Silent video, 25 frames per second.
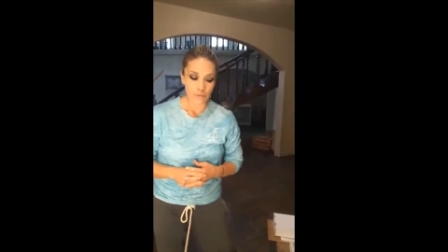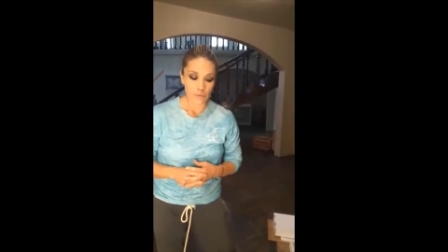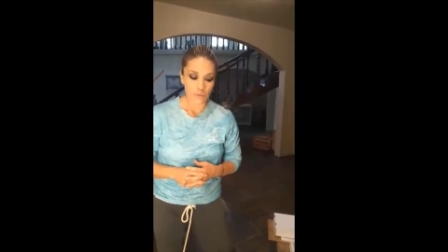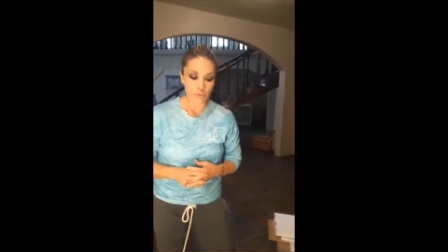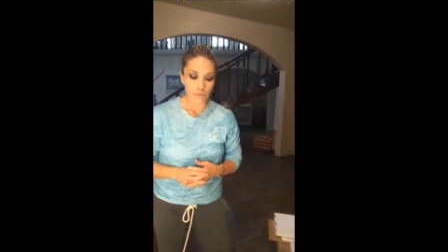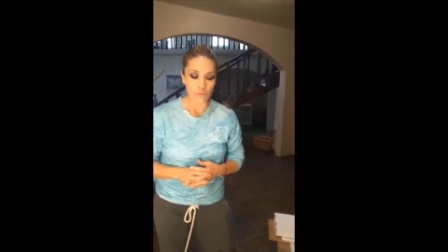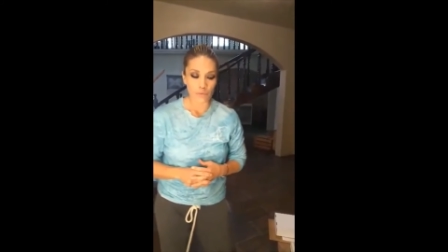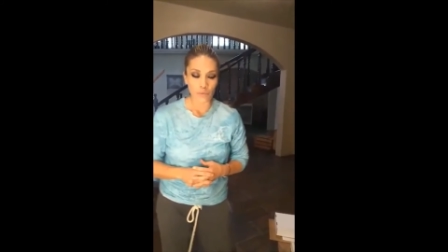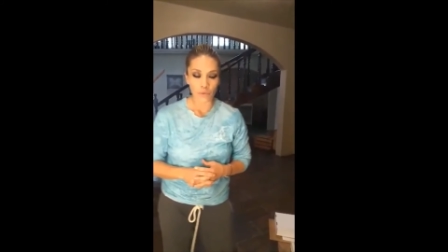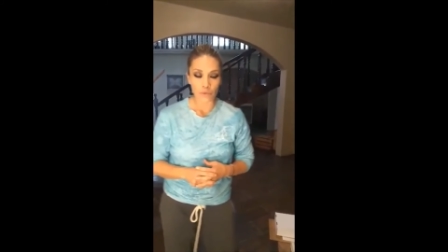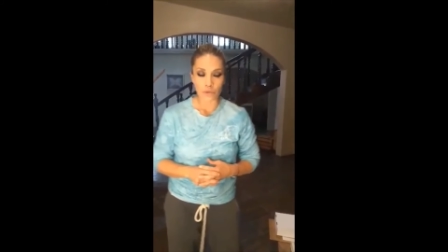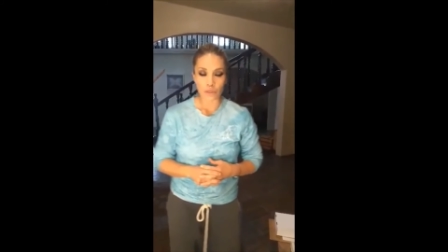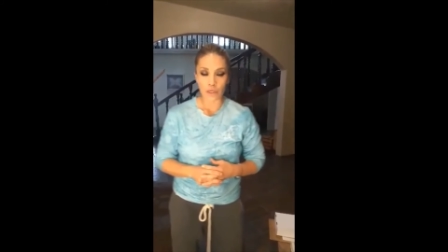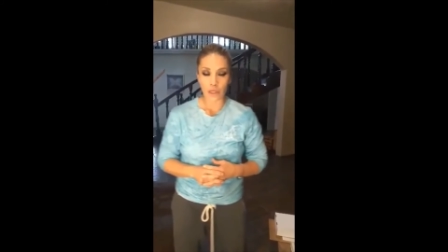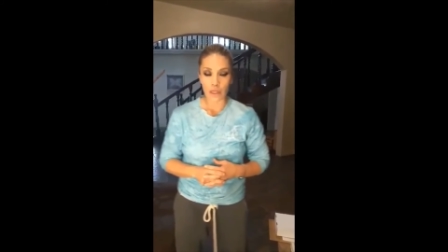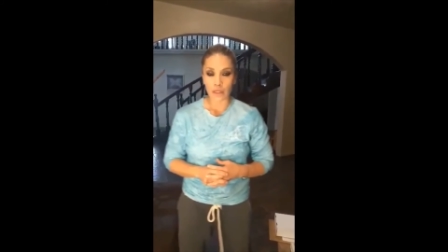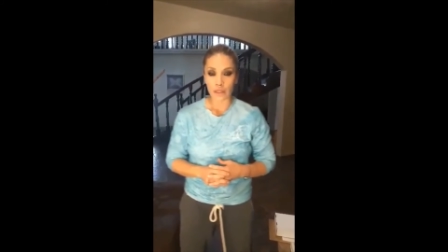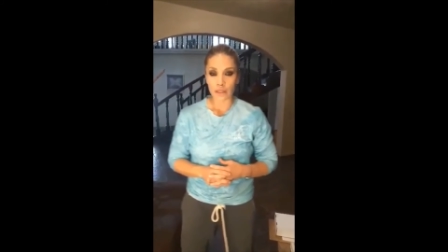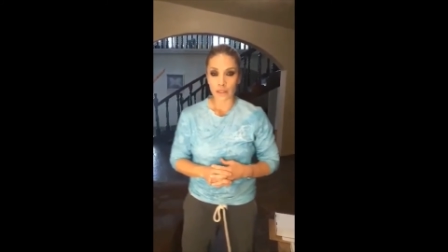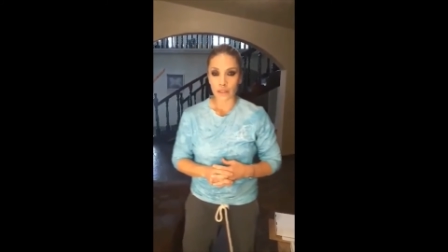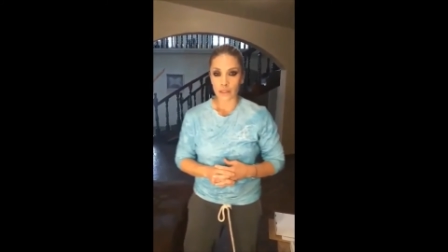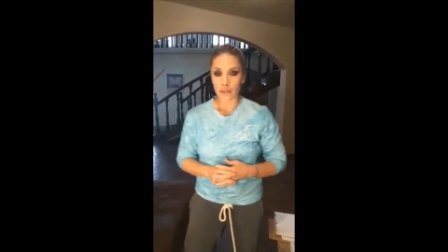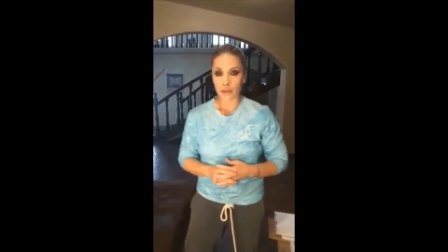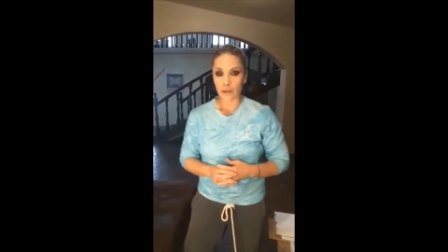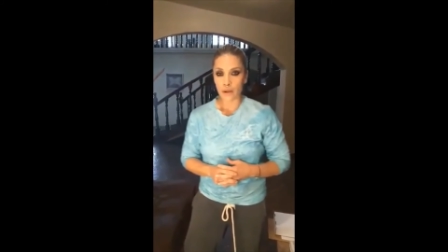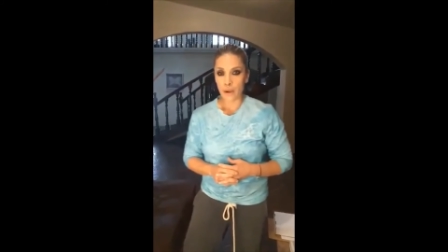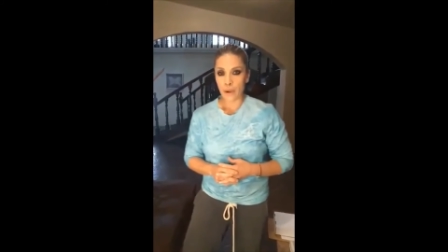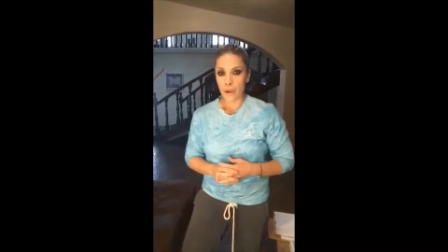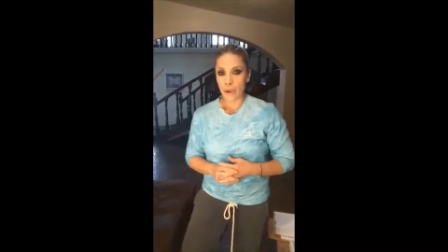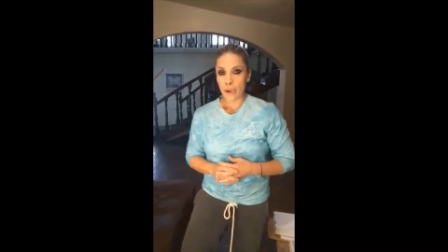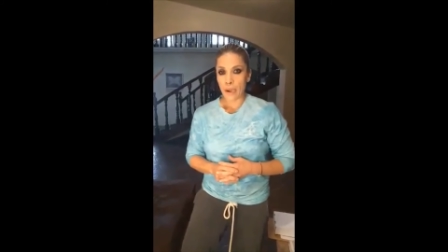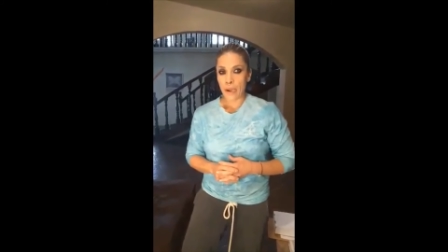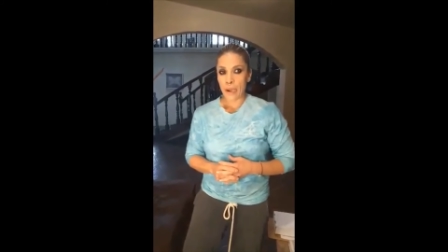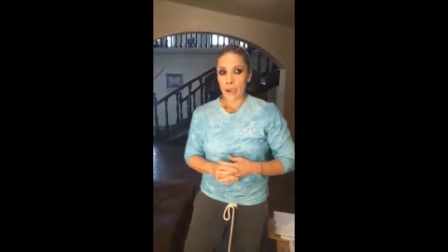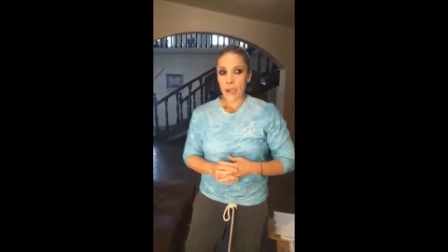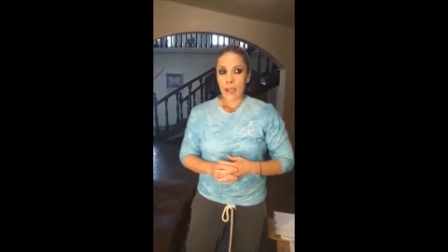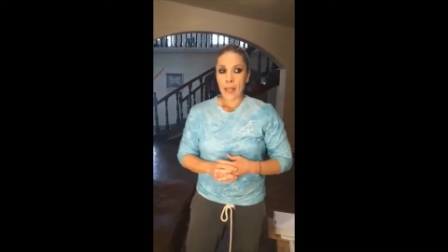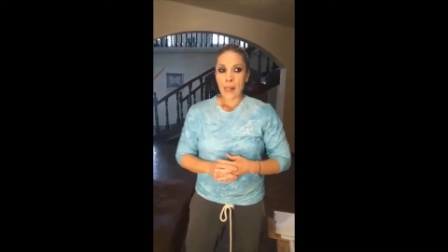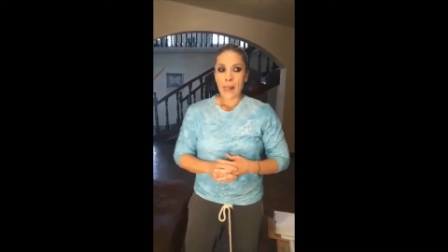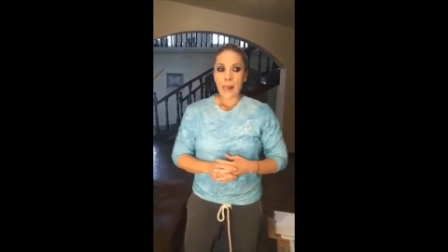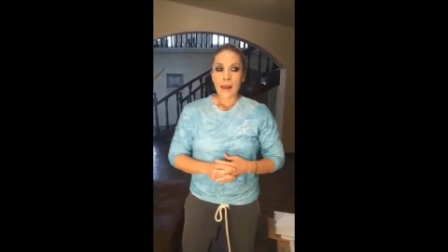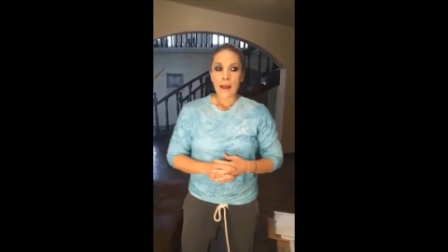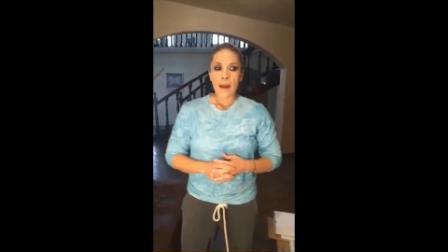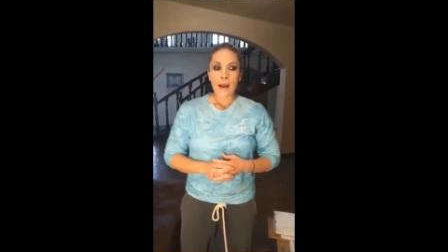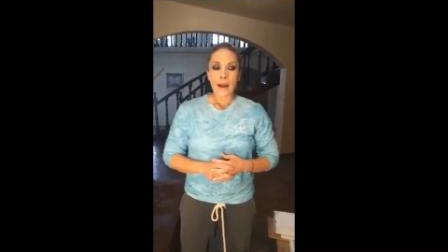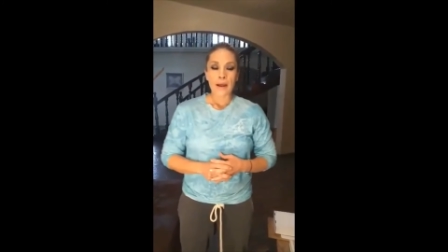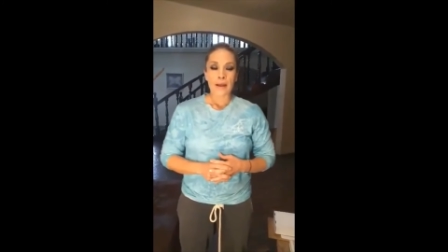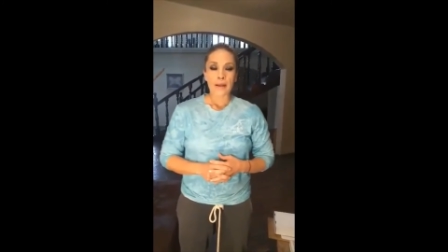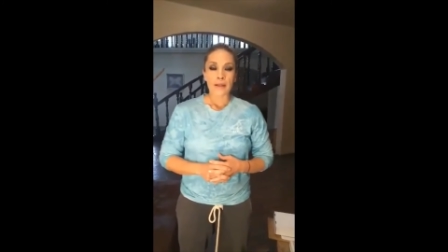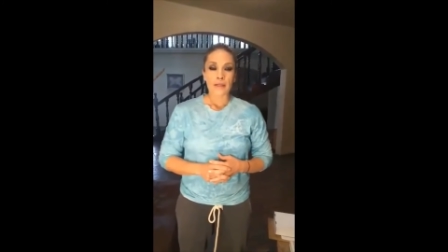most likely. I
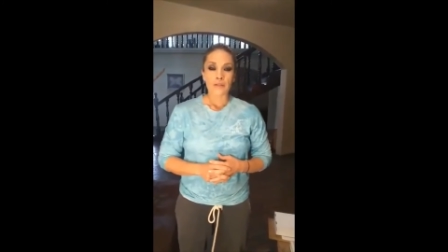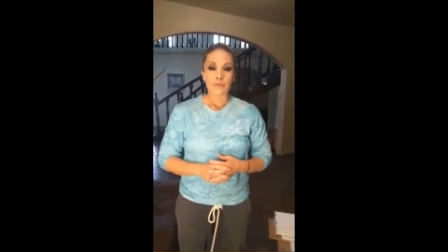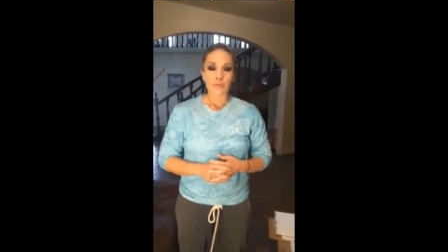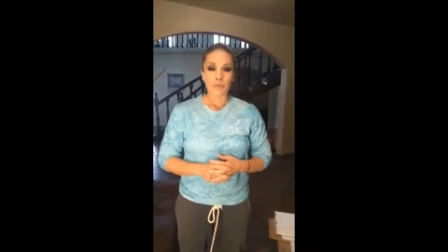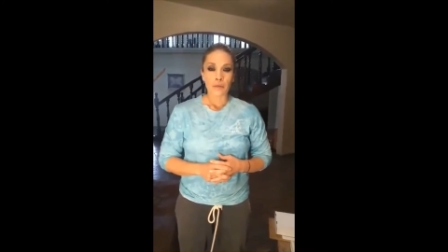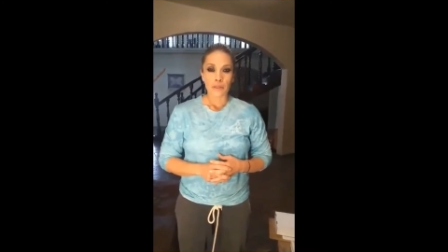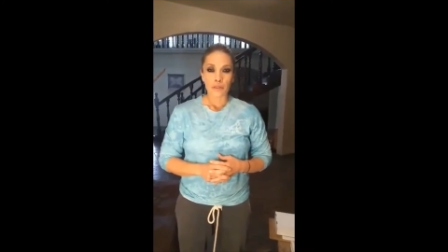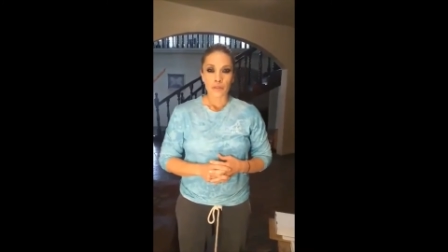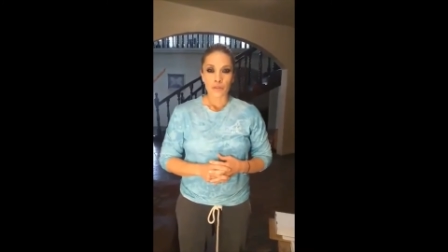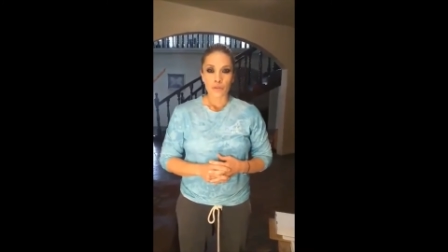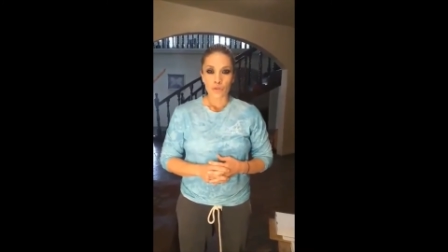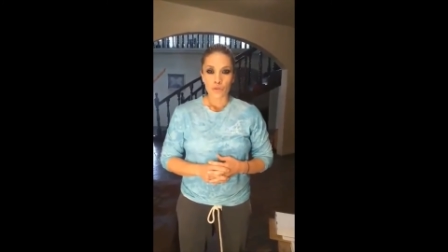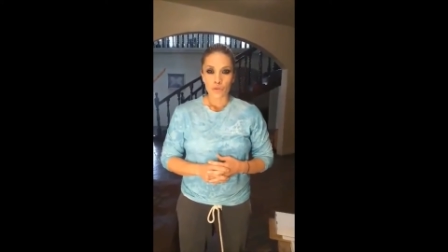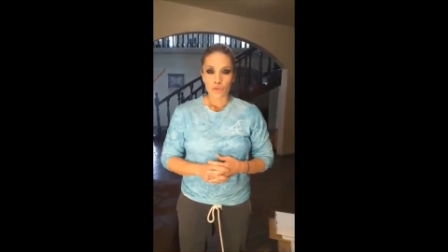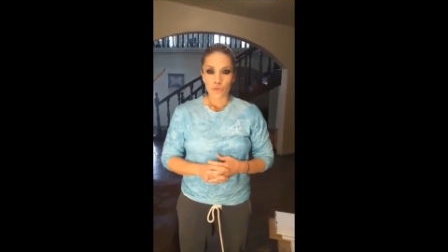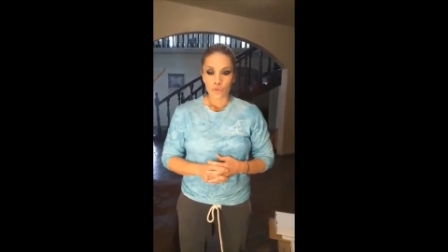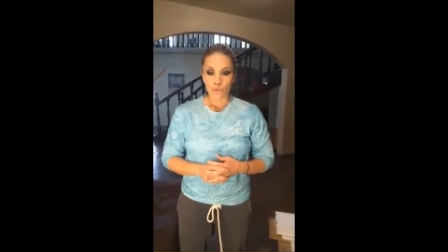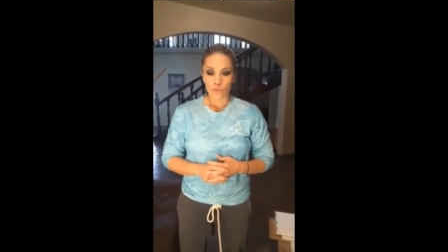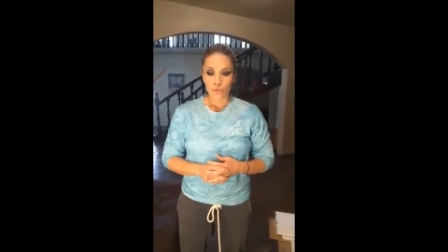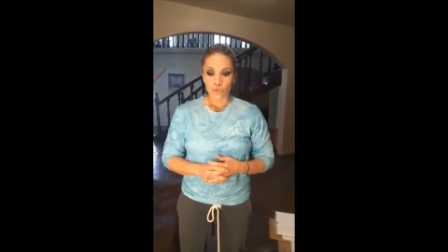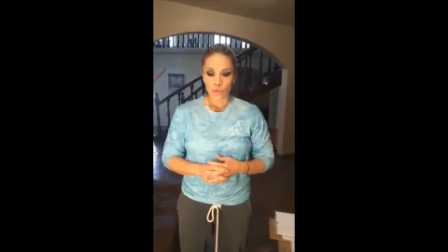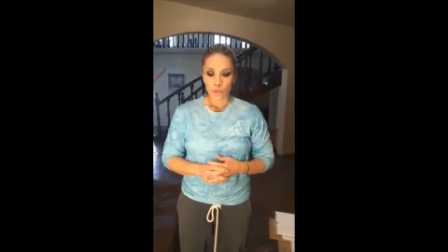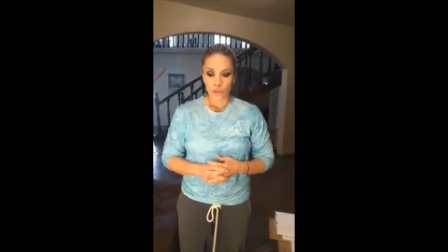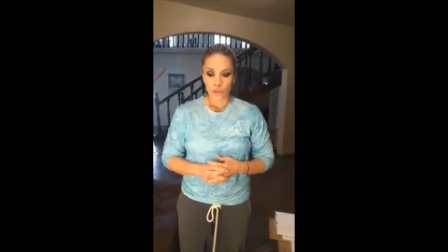expect to do